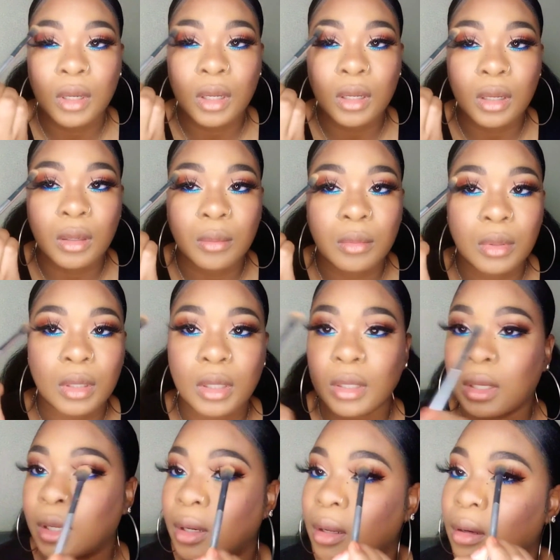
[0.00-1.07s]
Kind of
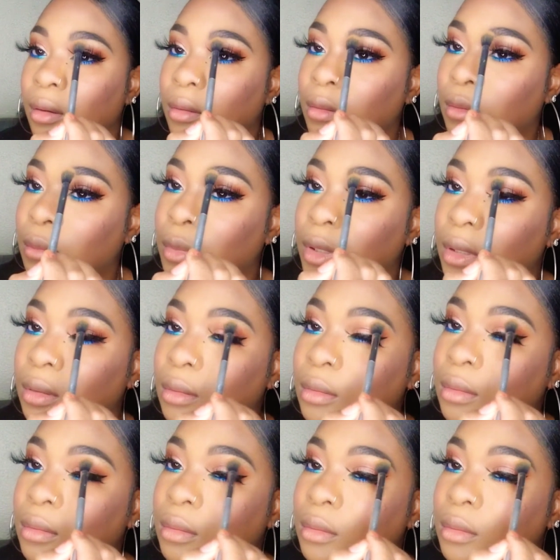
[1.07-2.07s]
blend that out a bit.